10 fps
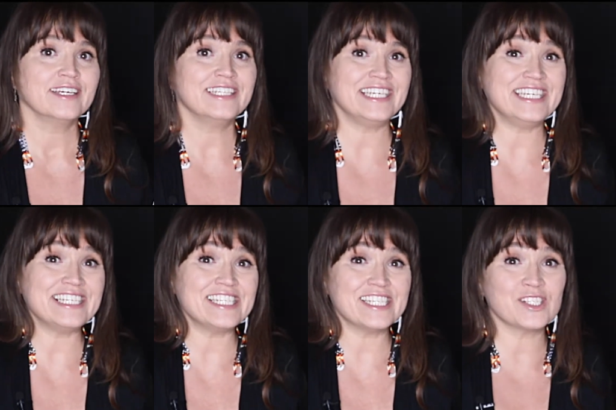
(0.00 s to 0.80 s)
The
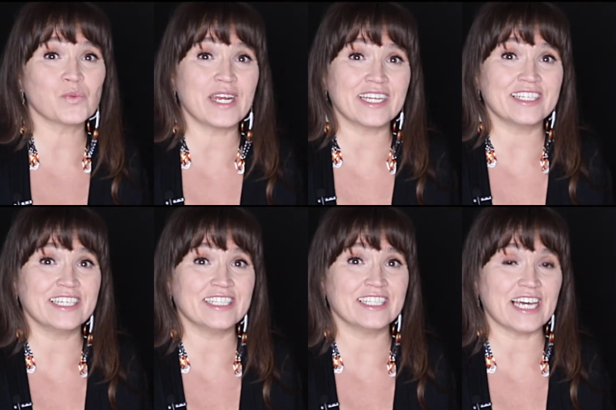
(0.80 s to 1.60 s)
easiest way to
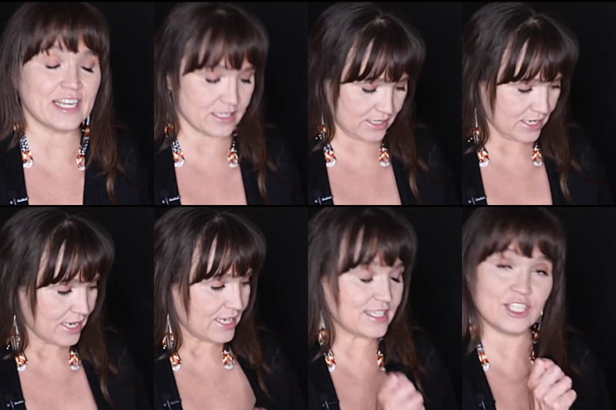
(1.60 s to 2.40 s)
clean the lens
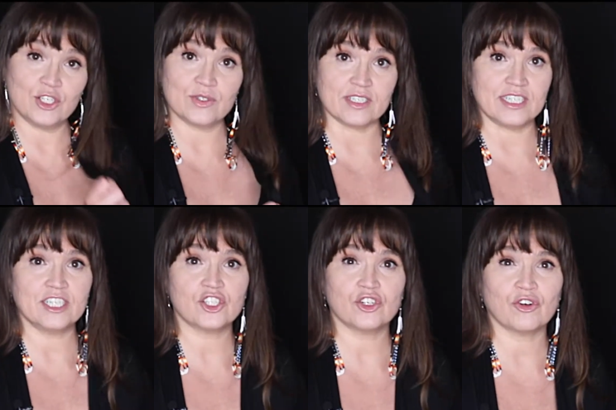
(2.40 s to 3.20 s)
is to use a
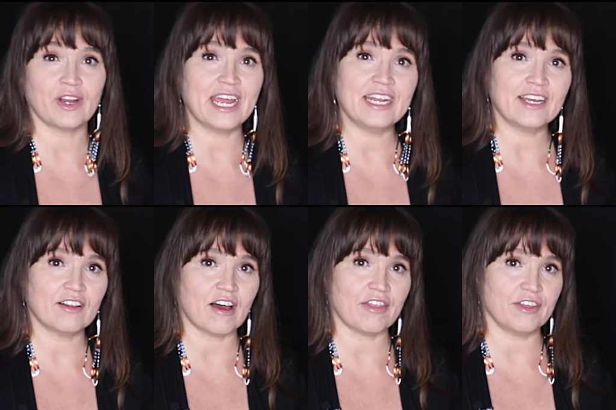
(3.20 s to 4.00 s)
t-shirt or any
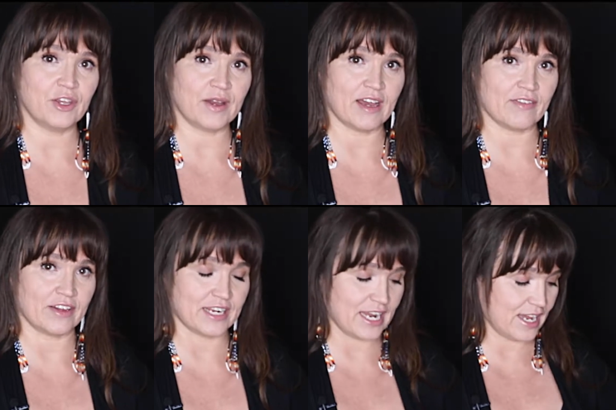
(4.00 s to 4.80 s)
cloth that you have
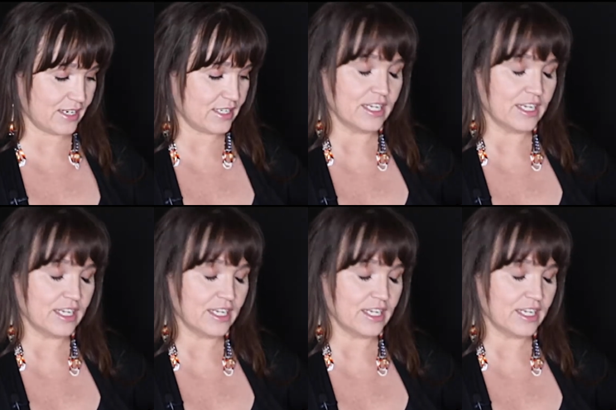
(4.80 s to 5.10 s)
on hand